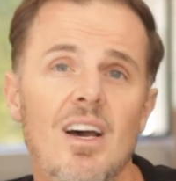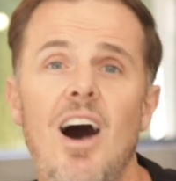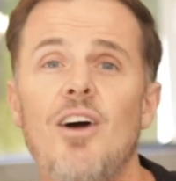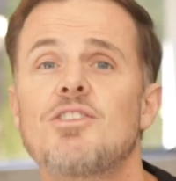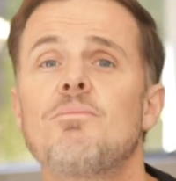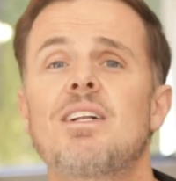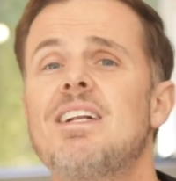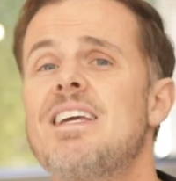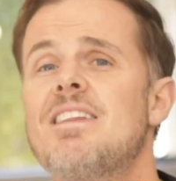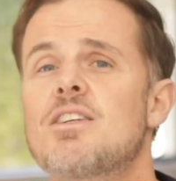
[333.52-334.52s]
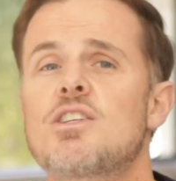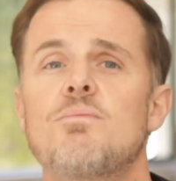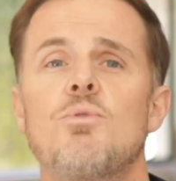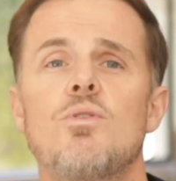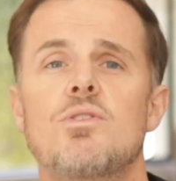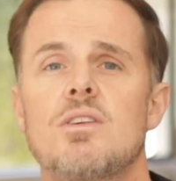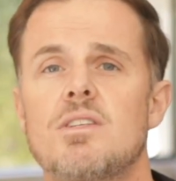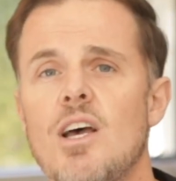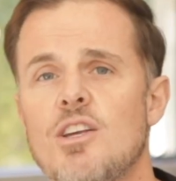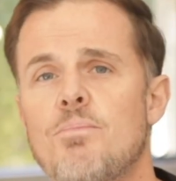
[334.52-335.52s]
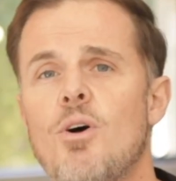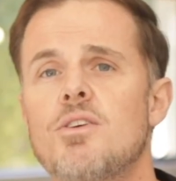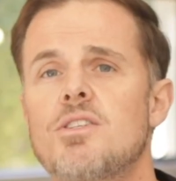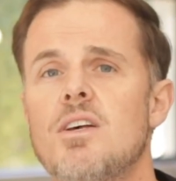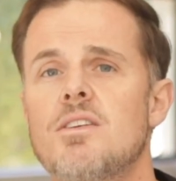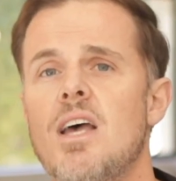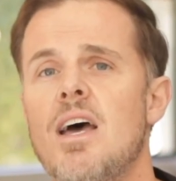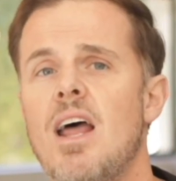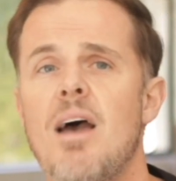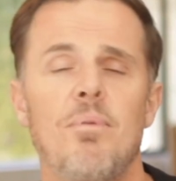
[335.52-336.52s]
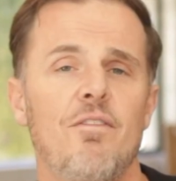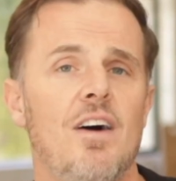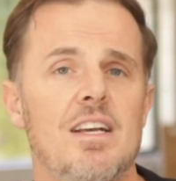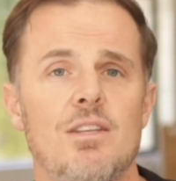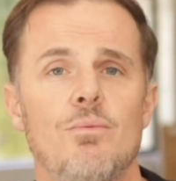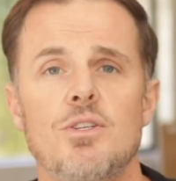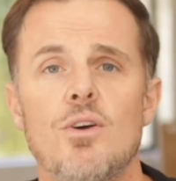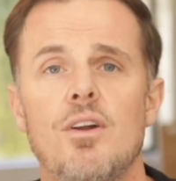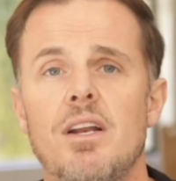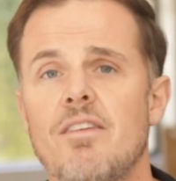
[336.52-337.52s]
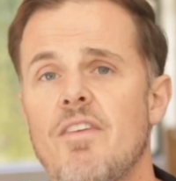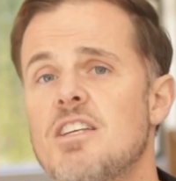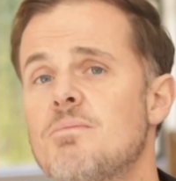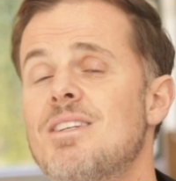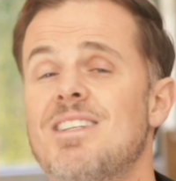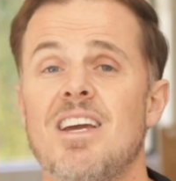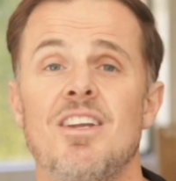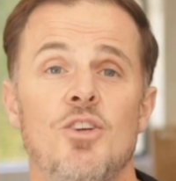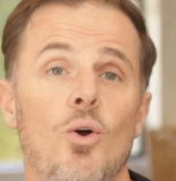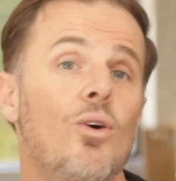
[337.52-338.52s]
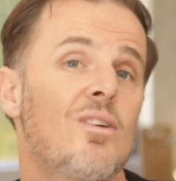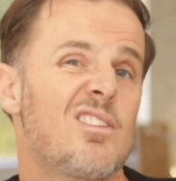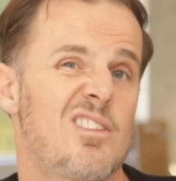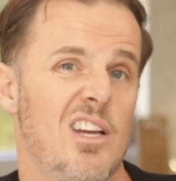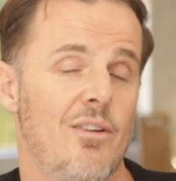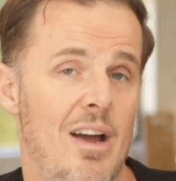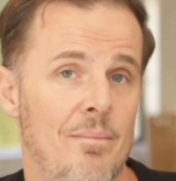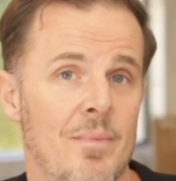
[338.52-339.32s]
Ultimately, this smooths the sales process and amplifies the return on investment in your CRM.